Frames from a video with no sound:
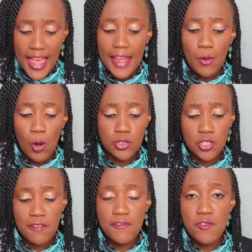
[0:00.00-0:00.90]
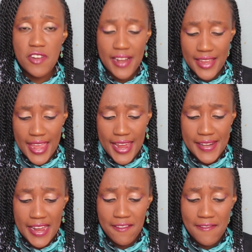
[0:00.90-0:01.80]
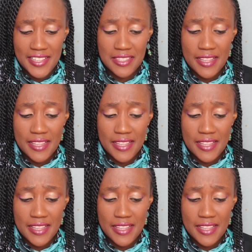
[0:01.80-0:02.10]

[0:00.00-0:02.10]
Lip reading: And also if you read again in verse